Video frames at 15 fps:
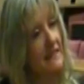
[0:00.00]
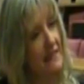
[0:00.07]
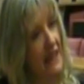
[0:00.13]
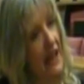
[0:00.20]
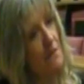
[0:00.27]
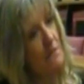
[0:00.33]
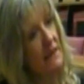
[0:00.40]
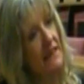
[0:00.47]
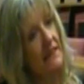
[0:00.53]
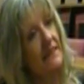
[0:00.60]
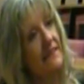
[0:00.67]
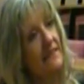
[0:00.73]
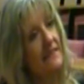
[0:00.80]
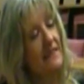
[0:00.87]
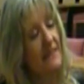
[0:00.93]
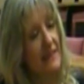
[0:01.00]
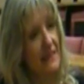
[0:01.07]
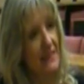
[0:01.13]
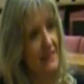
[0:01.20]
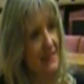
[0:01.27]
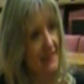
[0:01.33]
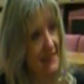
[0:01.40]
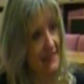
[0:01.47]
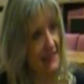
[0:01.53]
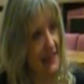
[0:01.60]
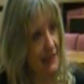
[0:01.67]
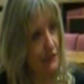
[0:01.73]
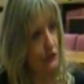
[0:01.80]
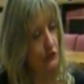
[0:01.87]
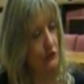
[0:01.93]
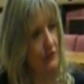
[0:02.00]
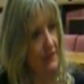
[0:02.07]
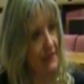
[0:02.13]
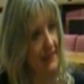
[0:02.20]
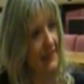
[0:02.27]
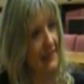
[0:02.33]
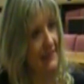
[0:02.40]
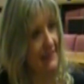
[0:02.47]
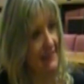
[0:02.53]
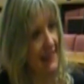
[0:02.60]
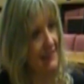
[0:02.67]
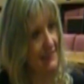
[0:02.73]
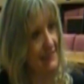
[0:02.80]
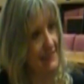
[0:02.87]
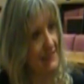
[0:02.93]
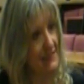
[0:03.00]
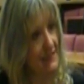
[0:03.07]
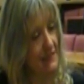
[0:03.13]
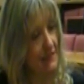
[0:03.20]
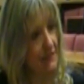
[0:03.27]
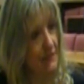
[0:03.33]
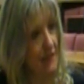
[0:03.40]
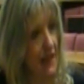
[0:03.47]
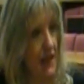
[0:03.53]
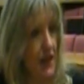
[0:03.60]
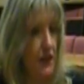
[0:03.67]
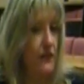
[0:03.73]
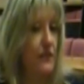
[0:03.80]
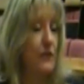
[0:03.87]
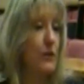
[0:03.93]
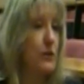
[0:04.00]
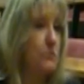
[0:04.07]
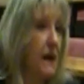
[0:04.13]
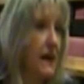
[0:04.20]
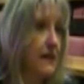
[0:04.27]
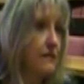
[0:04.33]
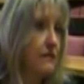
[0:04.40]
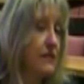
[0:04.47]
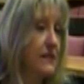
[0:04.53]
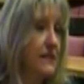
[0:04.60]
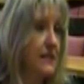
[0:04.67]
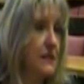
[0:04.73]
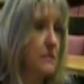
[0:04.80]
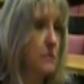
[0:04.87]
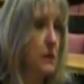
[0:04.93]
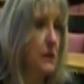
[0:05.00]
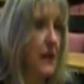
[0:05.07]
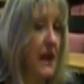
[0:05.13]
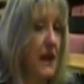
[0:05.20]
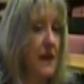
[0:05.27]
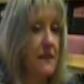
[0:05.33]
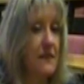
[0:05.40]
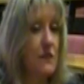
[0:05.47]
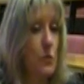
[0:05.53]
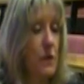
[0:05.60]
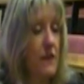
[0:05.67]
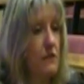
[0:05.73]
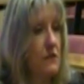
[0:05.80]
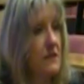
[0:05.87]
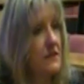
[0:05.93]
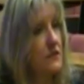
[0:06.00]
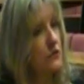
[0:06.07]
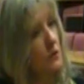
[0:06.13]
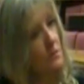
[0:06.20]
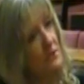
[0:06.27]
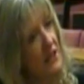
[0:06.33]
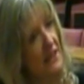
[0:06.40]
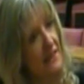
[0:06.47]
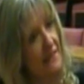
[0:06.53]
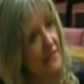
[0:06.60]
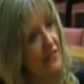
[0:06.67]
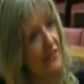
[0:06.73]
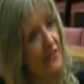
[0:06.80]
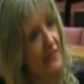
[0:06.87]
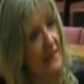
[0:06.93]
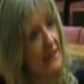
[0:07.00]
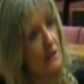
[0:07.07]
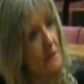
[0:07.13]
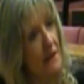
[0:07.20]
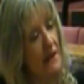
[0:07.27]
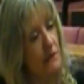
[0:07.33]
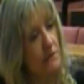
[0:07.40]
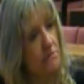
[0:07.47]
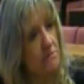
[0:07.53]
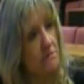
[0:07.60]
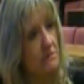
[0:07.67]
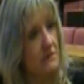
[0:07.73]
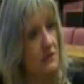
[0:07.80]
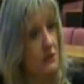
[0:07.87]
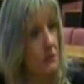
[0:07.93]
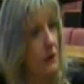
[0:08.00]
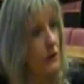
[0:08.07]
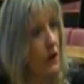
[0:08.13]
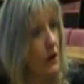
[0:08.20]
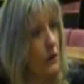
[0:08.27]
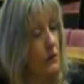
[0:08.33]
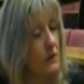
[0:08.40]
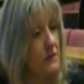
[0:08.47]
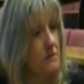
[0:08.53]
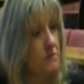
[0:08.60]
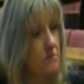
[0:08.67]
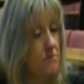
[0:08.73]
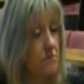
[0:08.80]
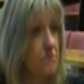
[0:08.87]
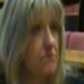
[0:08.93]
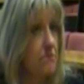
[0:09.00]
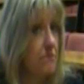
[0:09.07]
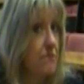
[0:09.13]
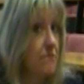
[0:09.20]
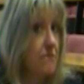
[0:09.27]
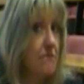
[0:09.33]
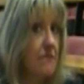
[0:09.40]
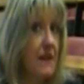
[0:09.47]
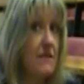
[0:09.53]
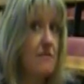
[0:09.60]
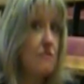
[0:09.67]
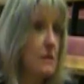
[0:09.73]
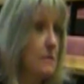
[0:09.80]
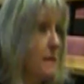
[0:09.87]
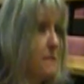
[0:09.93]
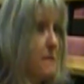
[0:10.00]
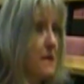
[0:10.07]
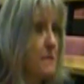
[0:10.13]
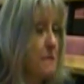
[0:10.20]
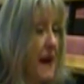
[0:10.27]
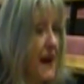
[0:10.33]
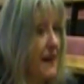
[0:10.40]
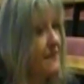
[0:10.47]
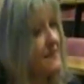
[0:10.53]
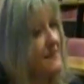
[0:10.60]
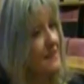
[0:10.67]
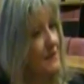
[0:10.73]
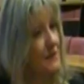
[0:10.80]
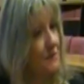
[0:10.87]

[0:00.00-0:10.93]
tap in to their natural thinking talents. So you might, for example, ask whether a scrubjay can think about tomorrow and remember the past.